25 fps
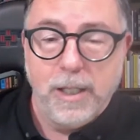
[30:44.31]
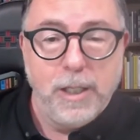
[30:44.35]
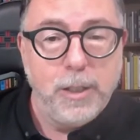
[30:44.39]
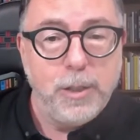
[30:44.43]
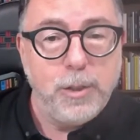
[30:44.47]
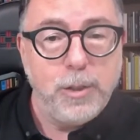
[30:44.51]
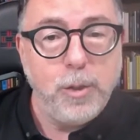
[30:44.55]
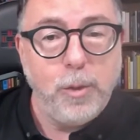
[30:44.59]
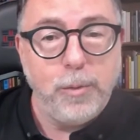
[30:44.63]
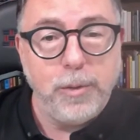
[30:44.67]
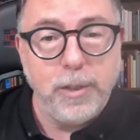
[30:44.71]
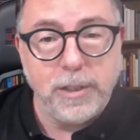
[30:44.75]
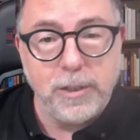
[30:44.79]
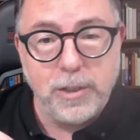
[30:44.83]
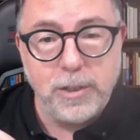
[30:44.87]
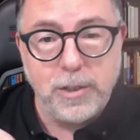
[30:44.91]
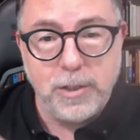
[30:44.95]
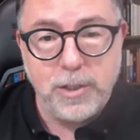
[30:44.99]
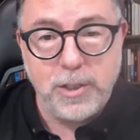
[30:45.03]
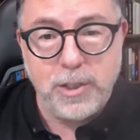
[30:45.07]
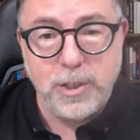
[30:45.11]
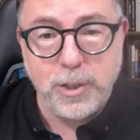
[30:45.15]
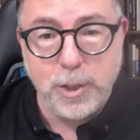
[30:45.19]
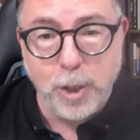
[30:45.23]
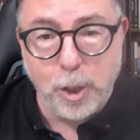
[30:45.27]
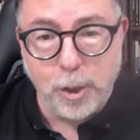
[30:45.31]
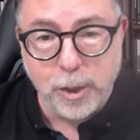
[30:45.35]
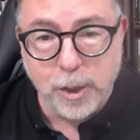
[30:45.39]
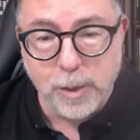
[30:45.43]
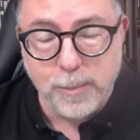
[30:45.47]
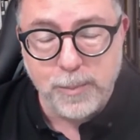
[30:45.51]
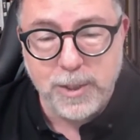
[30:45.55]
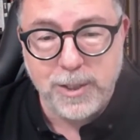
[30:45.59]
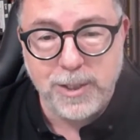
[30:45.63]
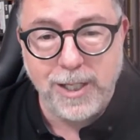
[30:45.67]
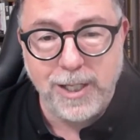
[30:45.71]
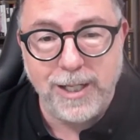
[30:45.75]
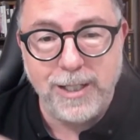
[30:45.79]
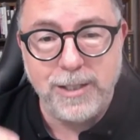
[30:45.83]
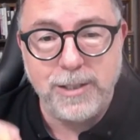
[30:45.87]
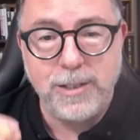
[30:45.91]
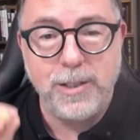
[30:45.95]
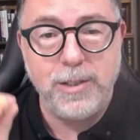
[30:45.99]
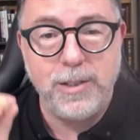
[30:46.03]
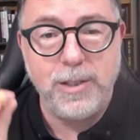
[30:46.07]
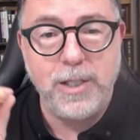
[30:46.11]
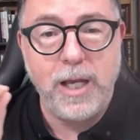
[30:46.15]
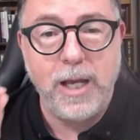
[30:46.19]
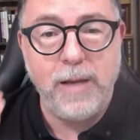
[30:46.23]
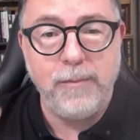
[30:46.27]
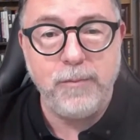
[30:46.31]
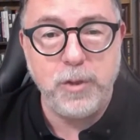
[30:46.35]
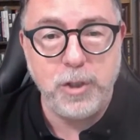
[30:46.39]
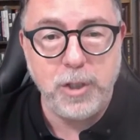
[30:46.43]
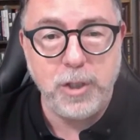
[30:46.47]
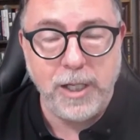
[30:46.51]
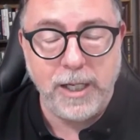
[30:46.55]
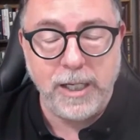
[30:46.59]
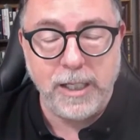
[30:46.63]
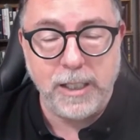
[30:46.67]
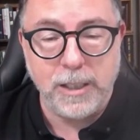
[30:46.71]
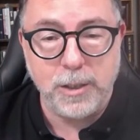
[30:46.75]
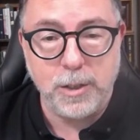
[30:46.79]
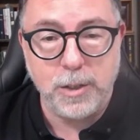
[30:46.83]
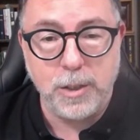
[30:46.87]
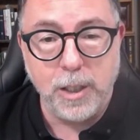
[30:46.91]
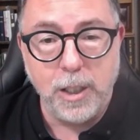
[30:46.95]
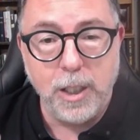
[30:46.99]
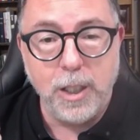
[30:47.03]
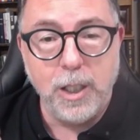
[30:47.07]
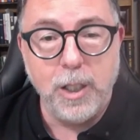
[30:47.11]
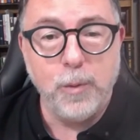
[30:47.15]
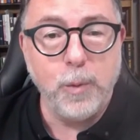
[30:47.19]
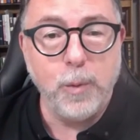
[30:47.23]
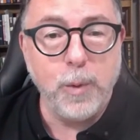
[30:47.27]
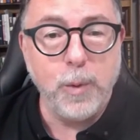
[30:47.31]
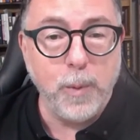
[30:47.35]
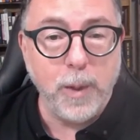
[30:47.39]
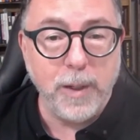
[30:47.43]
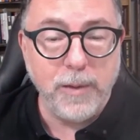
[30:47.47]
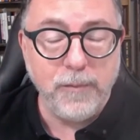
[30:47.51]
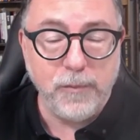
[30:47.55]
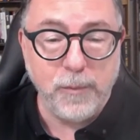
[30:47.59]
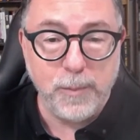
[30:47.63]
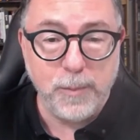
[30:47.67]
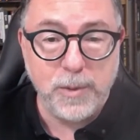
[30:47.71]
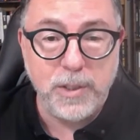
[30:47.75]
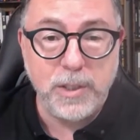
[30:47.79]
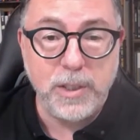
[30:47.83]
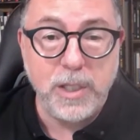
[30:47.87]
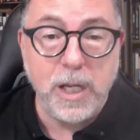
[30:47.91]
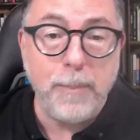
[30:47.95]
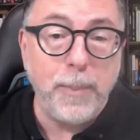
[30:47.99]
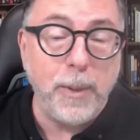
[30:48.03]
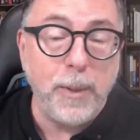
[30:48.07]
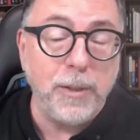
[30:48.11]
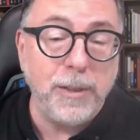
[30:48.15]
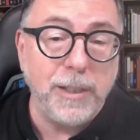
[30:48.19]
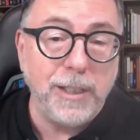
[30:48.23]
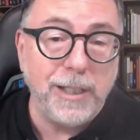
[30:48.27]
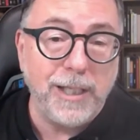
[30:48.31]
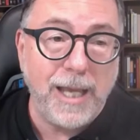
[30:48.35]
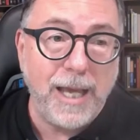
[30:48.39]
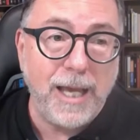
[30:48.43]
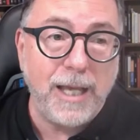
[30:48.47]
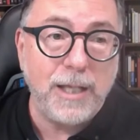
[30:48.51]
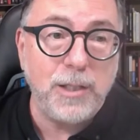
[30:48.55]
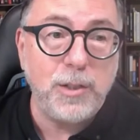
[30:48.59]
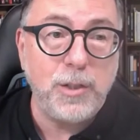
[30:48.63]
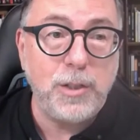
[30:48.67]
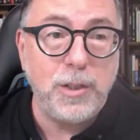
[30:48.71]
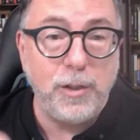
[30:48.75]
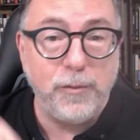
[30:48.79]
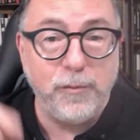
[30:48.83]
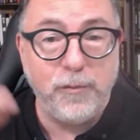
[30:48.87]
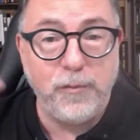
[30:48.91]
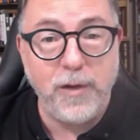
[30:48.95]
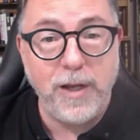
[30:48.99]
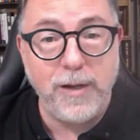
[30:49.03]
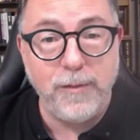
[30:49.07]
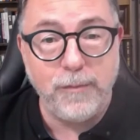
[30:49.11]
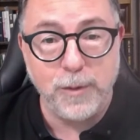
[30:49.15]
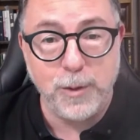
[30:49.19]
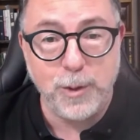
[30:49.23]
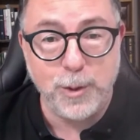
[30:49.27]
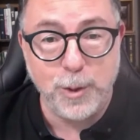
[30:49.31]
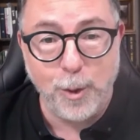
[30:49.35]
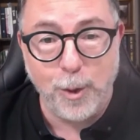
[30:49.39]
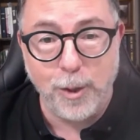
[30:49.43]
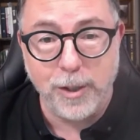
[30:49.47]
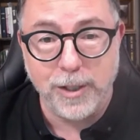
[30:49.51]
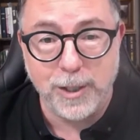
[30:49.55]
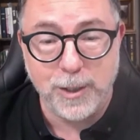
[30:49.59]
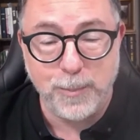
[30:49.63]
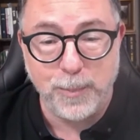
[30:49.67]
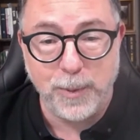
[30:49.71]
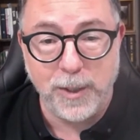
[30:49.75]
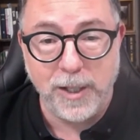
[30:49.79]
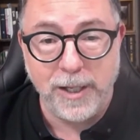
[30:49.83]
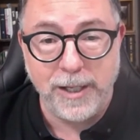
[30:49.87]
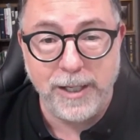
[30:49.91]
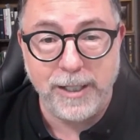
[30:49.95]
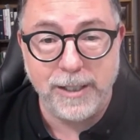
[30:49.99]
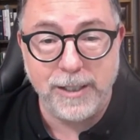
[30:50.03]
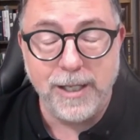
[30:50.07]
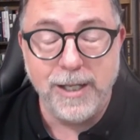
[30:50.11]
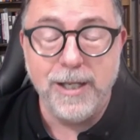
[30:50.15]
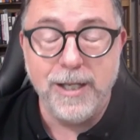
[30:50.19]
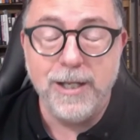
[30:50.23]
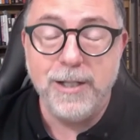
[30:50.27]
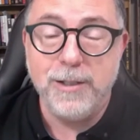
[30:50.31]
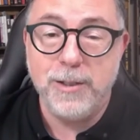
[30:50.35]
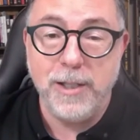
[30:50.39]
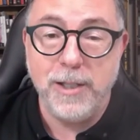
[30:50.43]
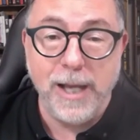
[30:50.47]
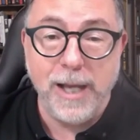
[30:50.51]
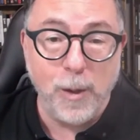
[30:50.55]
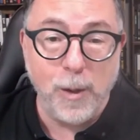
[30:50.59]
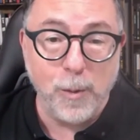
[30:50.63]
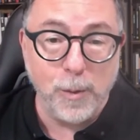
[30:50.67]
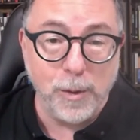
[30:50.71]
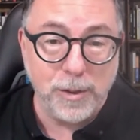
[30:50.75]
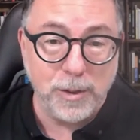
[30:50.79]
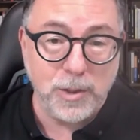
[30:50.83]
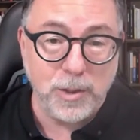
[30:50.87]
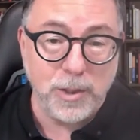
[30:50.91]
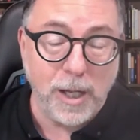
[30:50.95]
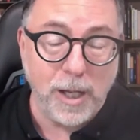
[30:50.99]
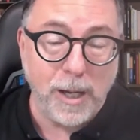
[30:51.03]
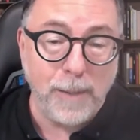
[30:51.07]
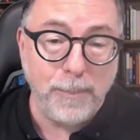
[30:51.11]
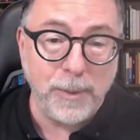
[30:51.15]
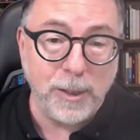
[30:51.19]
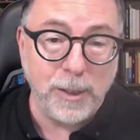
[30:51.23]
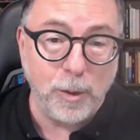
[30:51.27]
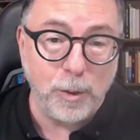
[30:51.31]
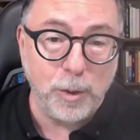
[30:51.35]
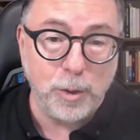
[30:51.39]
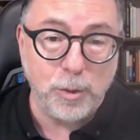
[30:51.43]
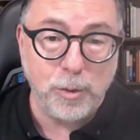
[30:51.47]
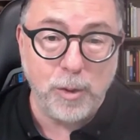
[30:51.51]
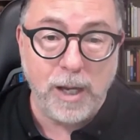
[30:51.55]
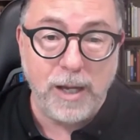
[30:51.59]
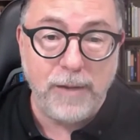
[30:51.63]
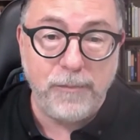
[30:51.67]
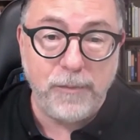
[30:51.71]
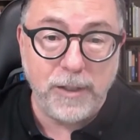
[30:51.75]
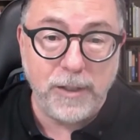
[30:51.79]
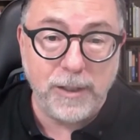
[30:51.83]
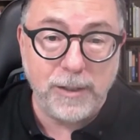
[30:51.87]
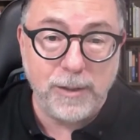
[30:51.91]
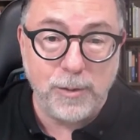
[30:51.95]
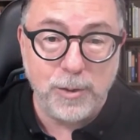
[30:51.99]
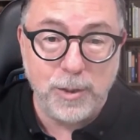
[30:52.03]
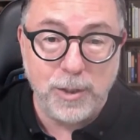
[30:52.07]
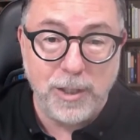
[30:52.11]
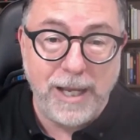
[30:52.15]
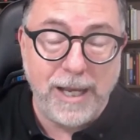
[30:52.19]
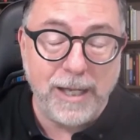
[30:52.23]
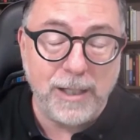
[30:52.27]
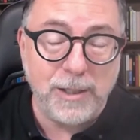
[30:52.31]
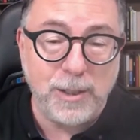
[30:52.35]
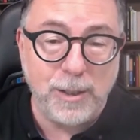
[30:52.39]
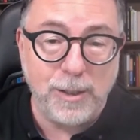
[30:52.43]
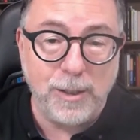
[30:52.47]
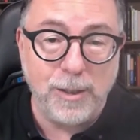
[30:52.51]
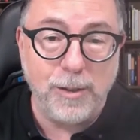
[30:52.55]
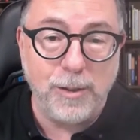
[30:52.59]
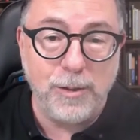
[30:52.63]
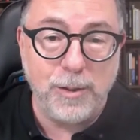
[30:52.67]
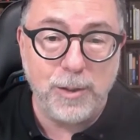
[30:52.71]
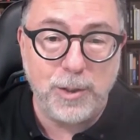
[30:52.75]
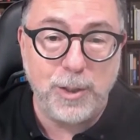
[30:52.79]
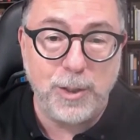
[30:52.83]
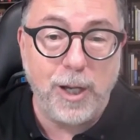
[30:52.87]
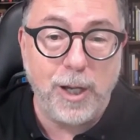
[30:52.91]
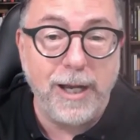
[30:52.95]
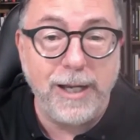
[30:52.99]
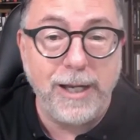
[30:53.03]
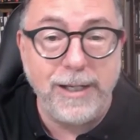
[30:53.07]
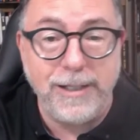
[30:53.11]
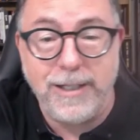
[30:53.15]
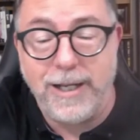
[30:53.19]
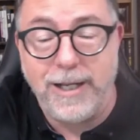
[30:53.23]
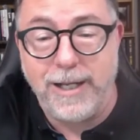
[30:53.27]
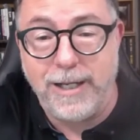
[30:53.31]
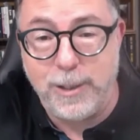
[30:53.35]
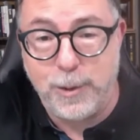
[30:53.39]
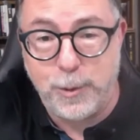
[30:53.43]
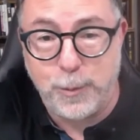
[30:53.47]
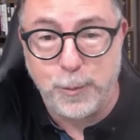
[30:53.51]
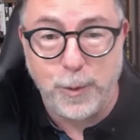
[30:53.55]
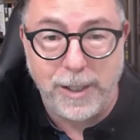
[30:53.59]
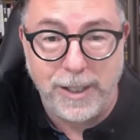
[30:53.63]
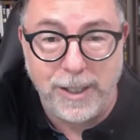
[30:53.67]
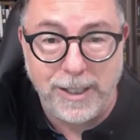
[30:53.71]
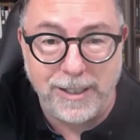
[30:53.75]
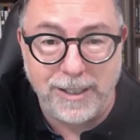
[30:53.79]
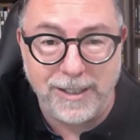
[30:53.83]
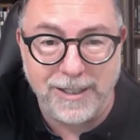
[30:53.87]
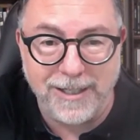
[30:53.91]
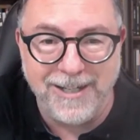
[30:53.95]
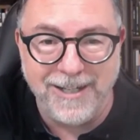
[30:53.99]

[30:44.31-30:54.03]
So the circumstances have changed. We went from step on the gas to your favorite song is playing to now we're in stop and go traffic. There's an accident on the side and it's raining.